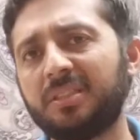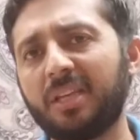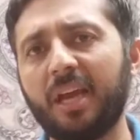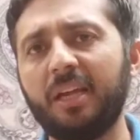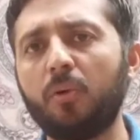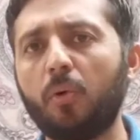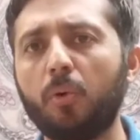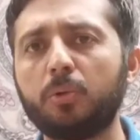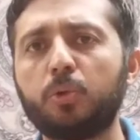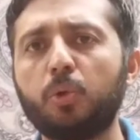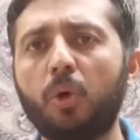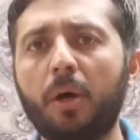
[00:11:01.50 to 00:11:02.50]
can
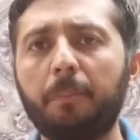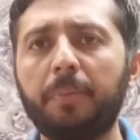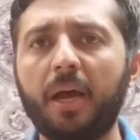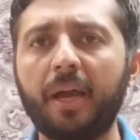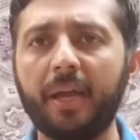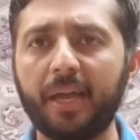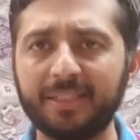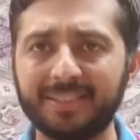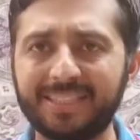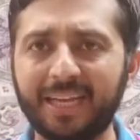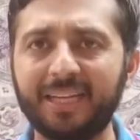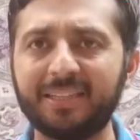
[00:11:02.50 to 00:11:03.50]
also apply and
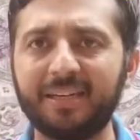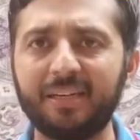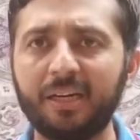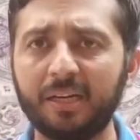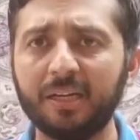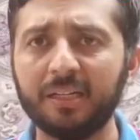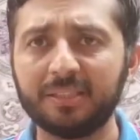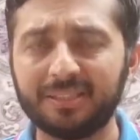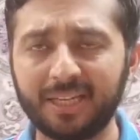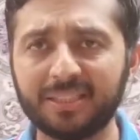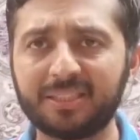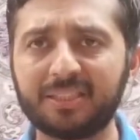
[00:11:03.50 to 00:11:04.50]
take their
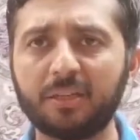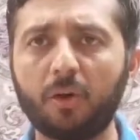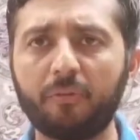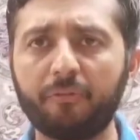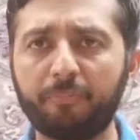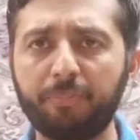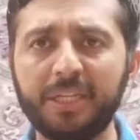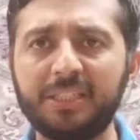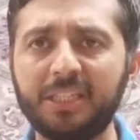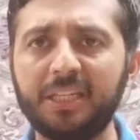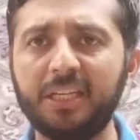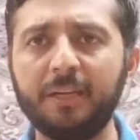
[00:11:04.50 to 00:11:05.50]
test of
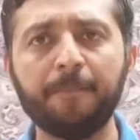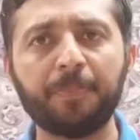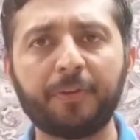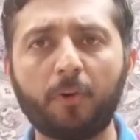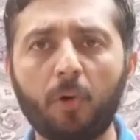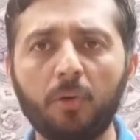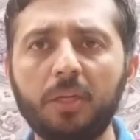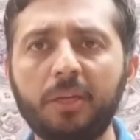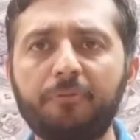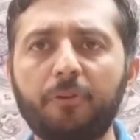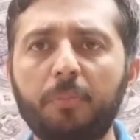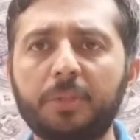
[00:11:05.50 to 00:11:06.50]
PTE only
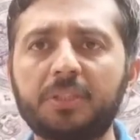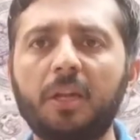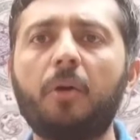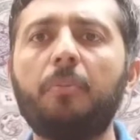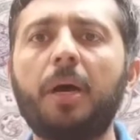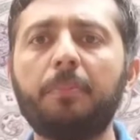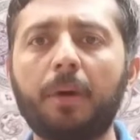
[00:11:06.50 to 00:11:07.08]
from Islamabad.